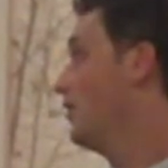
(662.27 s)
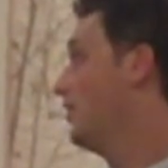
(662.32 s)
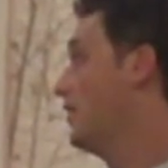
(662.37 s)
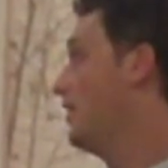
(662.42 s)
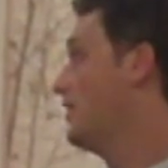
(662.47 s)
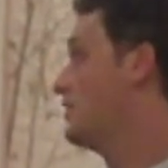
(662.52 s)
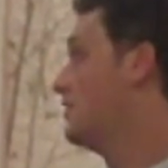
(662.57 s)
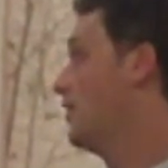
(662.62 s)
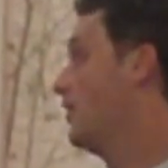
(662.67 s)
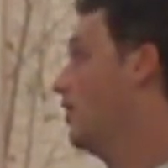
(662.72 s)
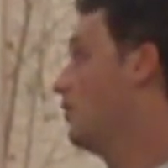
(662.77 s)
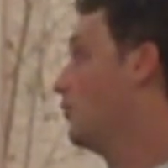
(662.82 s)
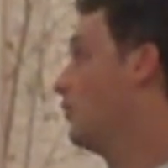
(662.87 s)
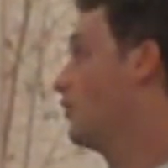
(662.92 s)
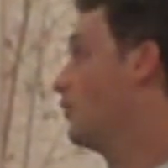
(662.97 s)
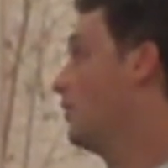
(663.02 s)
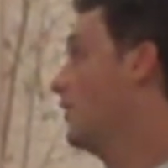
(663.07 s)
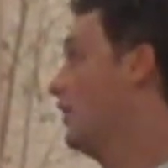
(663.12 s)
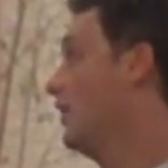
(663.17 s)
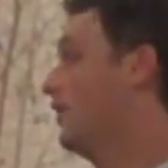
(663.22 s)
Case study number
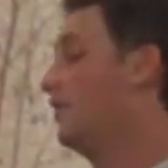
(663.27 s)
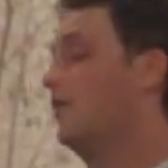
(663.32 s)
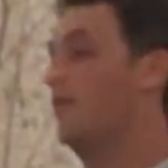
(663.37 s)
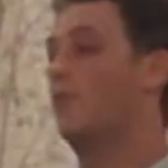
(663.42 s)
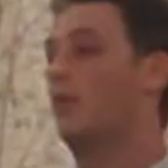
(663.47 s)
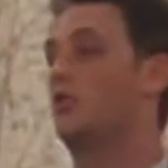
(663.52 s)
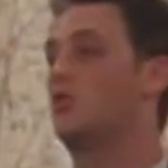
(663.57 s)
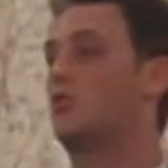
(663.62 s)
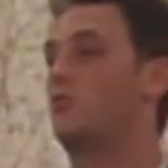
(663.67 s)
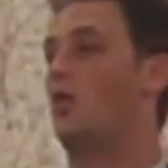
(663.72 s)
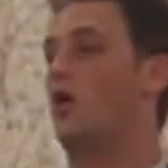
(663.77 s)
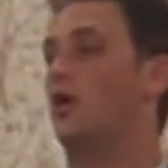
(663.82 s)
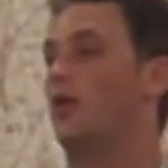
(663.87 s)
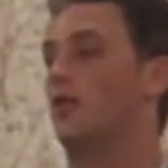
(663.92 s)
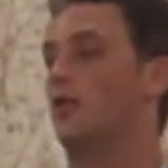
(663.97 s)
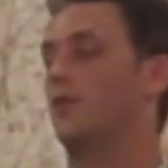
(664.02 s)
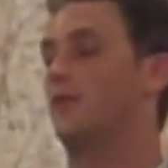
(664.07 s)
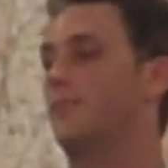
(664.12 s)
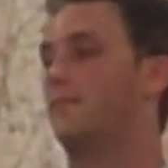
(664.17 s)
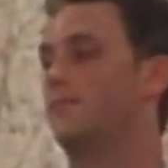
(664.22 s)
3, much
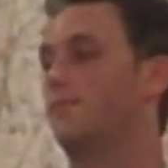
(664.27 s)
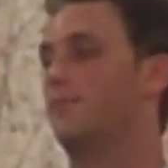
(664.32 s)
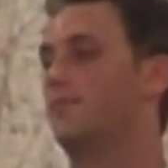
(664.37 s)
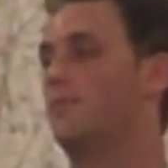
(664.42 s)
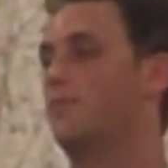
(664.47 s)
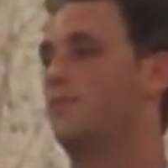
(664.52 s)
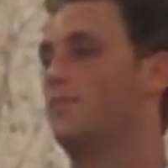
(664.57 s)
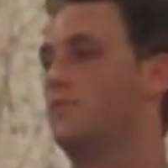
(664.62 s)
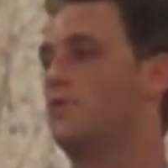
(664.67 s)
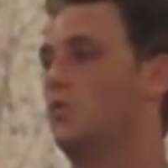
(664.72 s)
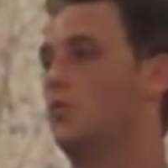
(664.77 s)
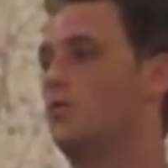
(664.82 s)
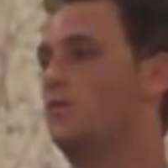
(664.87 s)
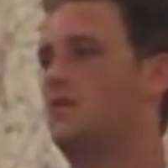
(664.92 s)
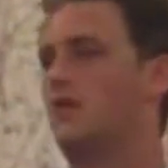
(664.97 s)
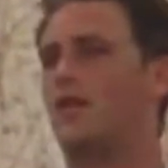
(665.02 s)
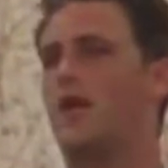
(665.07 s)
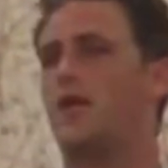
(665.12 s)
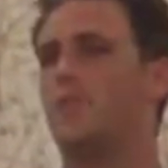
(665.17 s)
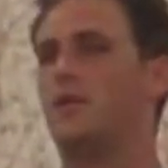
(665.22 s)
smaller. So we don't
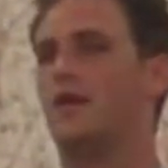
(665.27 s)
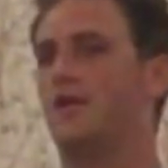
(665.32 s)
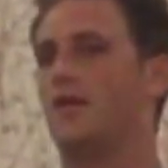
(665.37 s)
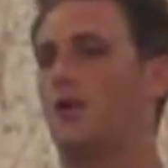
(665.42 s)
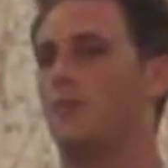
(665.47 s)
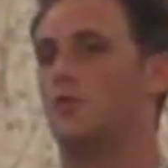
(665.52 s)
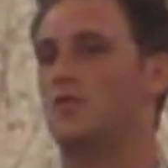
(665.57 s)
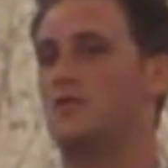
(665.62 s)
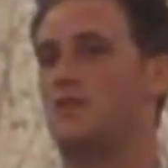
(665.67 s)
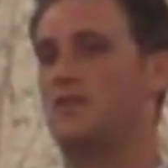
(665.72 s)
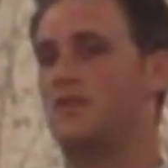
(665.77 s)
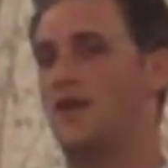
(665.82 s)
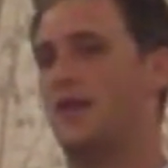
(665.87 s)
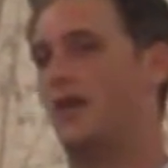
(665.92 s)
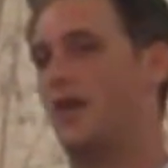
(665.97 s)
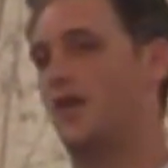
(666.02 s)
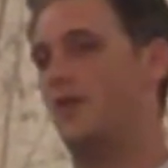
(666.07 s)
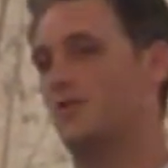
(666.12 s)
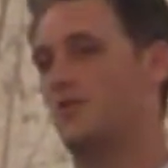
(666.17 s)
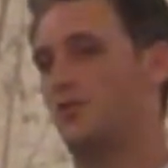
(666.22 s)
see a lot of big numbers that say,
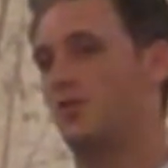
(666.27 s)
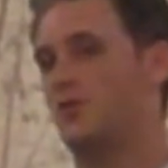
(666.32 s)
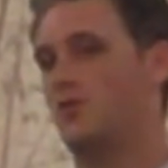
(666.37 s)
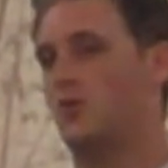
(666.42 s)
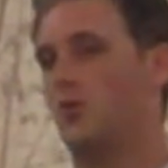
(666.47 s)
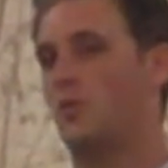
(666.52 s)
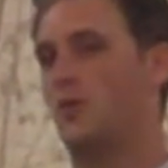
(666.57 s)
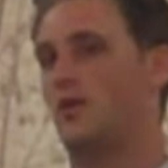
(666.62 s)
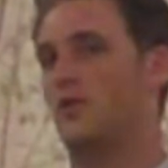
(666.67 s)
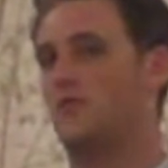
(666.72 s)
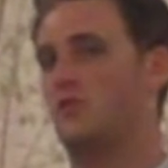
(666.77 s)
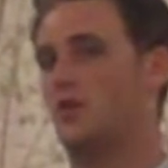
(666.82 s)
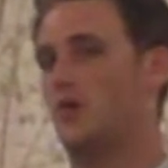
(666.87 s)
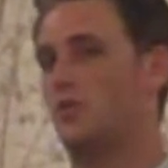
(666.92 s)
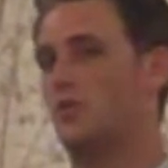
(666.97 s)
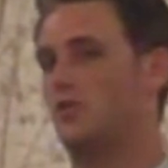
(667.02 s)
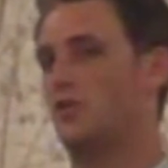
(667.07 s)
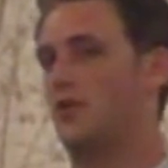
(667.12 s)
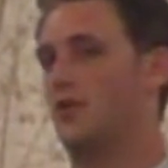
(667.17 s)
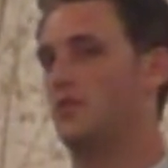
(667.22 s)
oh, there's only so many of
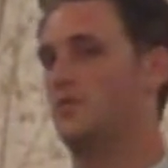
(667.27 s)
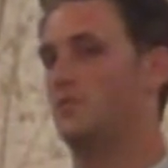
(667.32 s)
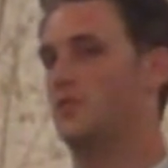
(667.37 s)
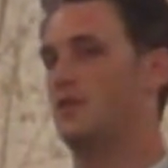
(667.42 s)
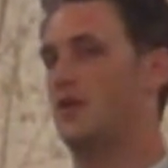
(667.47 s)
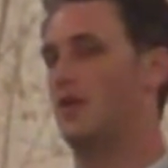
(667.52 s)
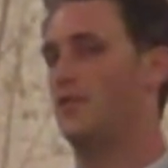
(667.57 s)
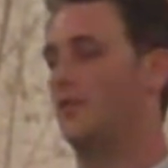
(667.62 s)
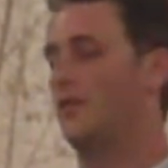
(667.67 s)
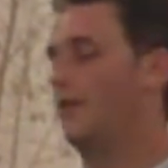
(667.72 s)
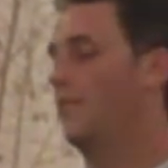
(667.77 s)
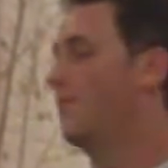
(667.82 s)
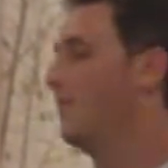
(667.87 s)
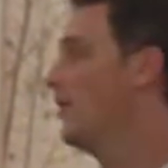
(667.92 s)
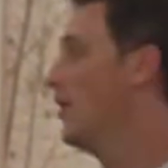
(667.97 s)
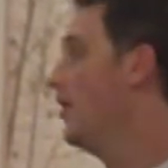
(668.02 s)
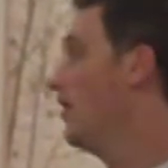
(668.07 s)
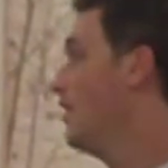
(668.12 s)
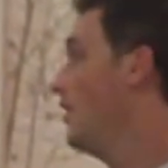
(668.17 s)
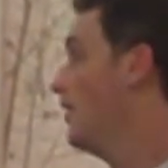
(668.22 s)
those customers out there.
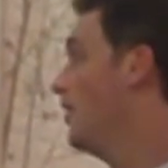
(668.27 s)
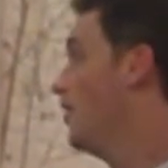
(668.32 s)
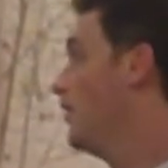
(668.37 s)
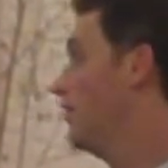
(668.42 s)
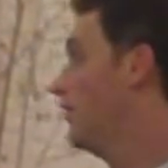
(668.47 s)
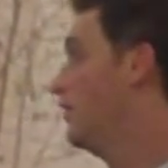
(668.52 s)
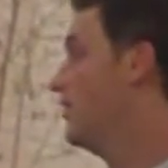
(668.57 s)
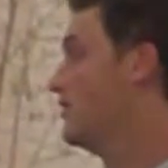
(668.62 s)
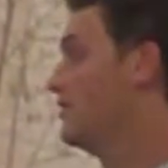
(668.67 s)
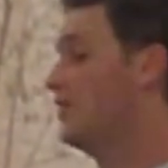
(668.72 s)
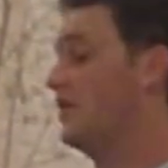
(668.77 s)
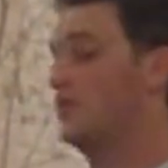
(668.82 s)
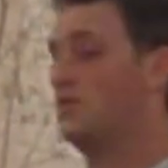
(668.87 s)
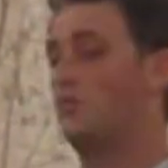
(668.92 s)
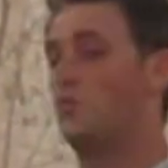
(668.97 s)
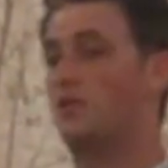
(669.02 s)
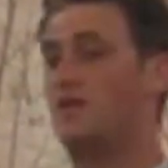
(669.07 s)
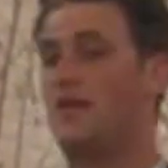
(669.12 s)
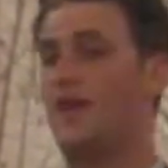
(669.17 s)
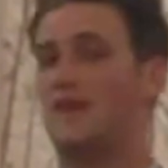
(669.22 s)
This
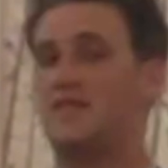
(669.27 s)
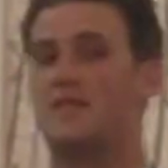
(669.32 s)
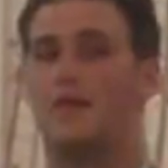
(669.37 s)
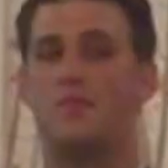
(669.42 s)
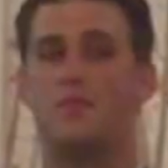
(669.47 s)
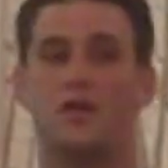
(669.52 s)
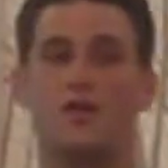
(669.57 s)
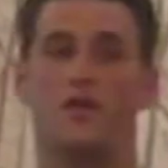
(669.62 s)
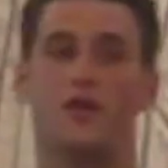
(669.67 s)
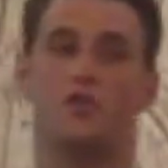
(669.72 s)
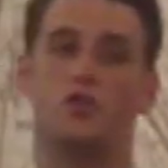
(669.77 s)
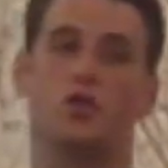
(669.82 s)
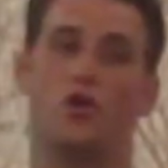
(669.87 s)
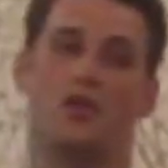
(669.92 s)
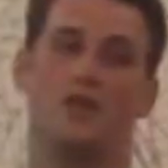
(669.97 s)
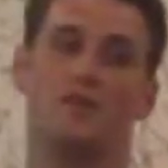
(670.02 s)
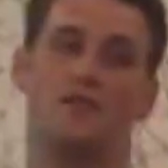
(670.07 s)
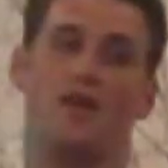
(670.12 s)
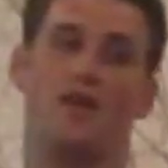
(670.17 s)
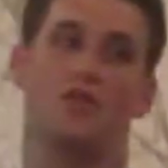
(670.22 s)
customer is an SMB
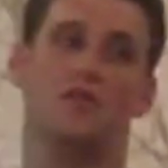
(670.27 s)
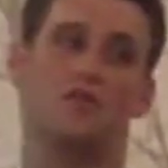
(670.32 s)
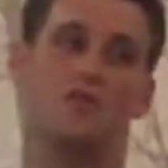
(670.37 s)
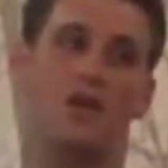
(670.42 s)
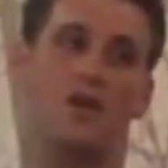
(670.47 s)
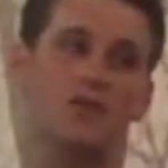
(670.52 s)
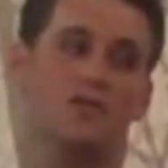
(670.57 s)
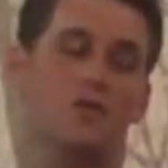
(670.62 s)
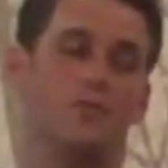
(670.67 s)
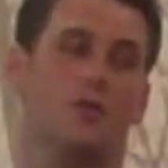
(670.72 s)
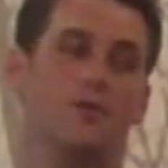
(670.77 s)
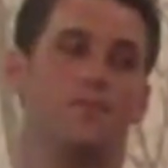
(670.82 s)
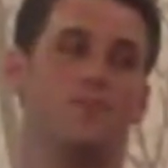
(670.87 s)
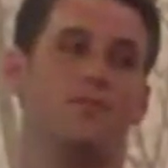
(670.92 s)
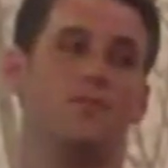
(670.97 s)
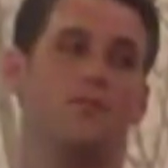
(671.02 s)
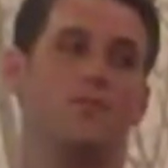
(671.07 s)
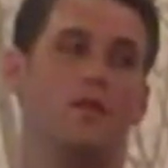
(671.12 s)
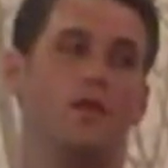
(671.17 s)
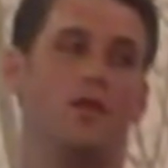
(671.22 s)
electronic sales customer.
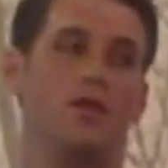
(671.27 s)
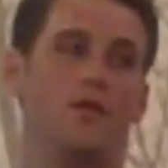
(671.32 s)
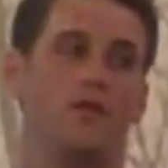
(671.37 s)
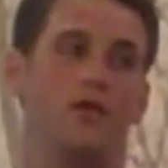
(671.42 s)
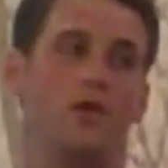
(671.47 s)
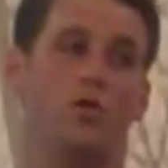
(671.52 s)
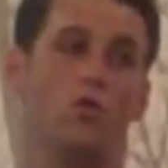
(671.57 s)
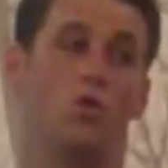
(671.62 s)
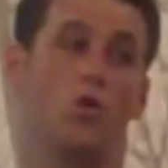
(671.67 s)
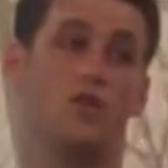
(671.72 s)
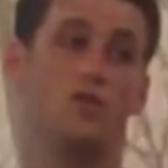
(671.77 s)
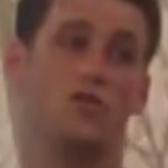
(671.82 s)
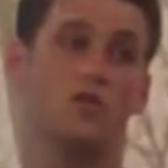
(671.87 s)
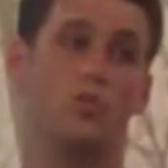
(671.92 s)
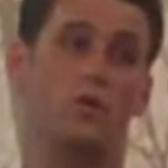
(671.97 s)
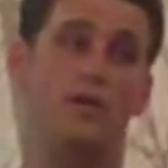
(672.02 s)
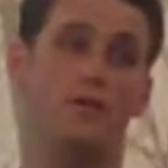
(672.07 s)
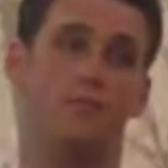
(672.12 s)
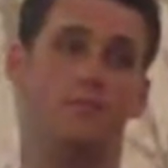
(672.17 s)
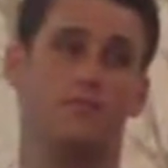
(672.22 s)
They own one
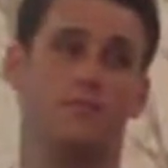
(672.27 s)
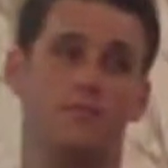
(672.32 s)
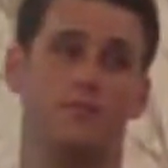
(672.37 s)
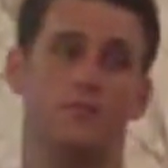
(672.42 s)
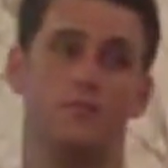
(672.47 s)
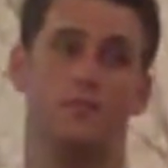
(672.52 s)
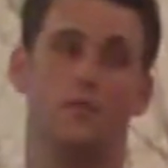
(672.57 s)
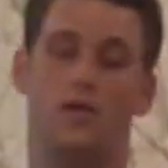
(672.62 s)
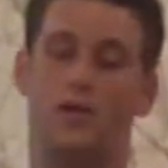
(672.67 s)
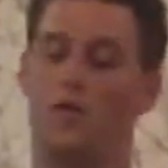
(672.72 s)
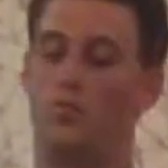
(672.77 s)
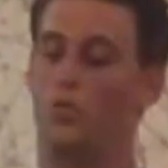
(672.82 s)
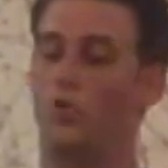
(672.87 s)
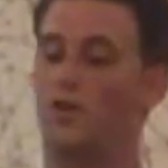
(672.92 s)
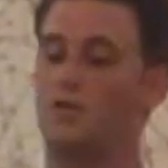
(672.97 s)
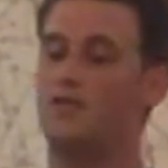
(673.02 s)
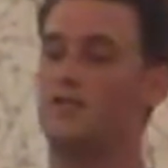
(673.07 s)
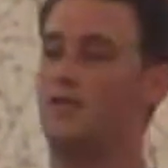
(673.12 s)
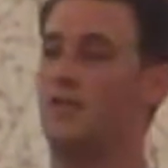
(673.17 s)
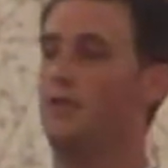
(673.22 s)
suite in
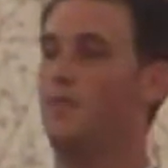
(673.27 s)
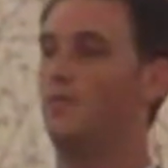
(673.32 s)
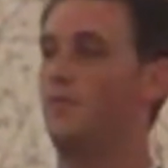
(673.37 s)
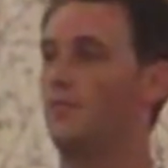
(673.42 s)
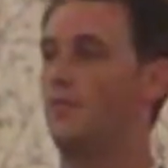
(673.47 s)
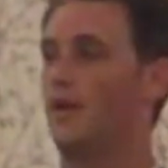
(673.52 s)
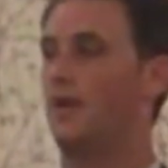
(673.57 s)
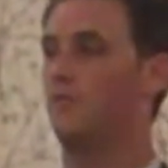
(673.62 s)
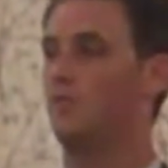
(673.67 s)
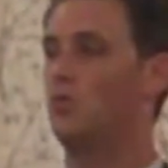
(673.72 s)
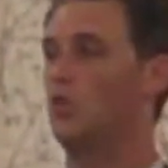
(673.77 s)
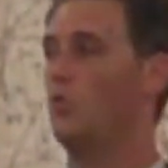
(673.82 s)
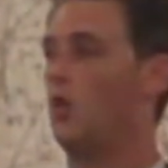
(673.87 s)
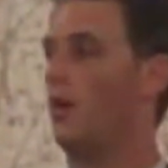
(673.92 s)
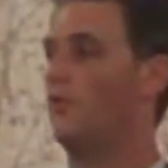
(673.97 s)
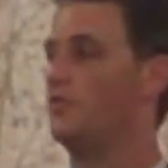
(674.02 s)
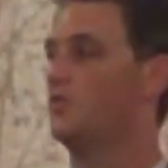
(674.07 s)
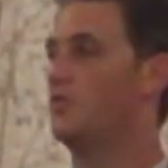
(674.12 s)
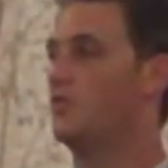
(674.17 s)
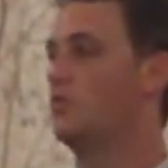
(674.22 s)
one city. They have 2
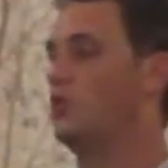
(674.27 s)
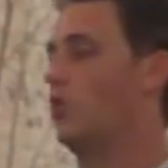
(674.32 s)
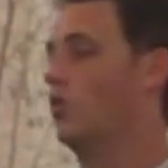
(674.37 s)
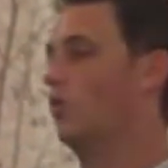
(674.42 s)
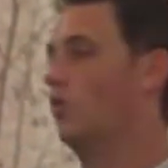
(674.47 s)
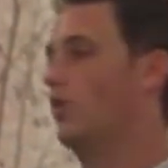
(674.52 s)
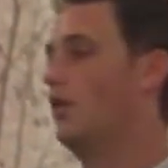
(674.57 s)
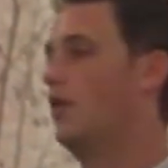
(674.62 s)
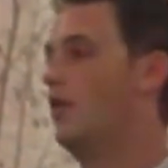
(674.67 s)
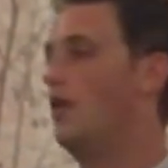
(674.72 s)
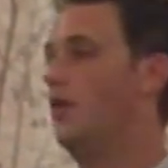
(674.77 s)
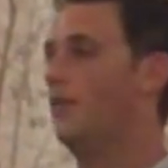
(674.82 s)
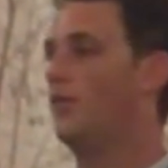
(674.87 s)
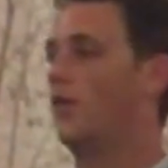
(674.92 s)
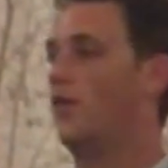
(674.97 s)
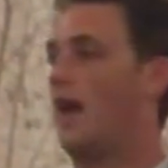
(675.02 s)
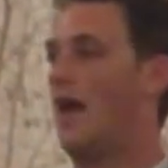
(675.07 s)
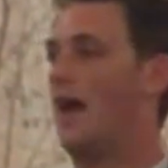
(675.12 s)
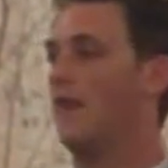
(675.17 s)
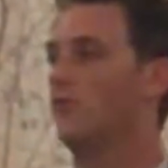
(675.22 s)
offices total.
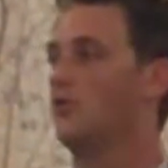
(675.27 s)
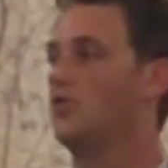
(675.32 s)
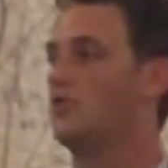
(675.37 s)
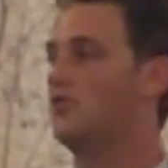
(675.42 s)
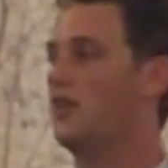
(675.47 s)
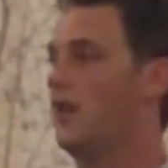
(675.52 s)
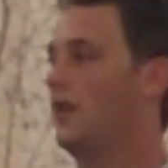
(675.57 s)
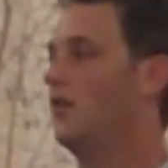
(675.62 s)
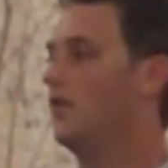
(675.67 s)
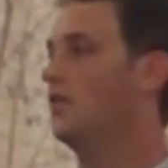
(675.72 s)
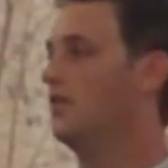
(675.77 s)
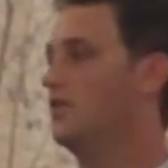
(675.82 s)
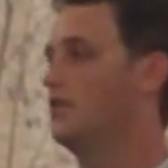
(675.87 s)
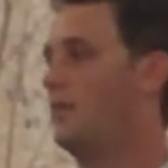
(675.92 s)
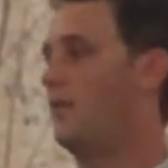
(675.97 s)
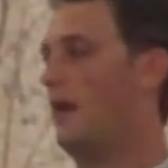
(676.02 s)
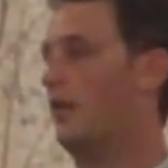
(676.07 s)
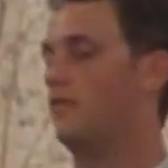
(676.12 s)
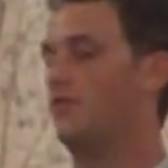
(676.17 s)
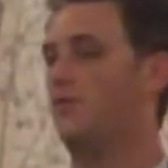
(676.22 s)
Their average sale is
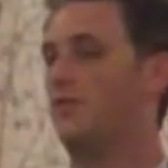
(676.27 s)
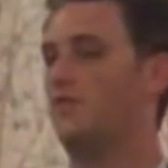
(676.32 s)
about